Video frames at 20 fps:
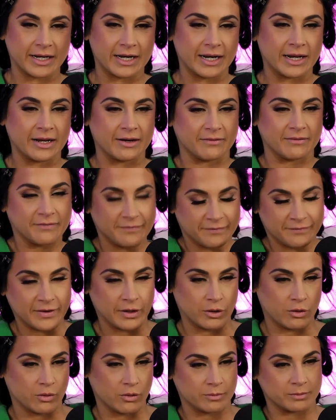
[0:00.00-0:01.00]
and
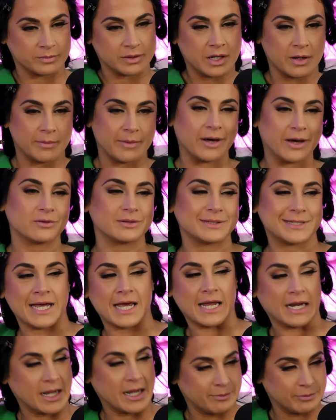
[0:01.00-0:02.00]
filmed about 10
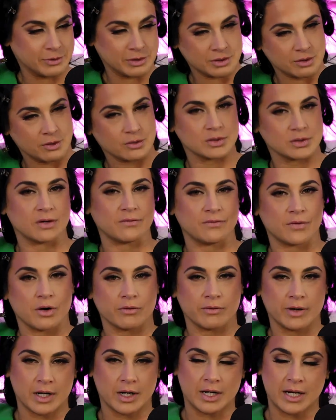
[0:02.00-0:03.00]
episodes of already.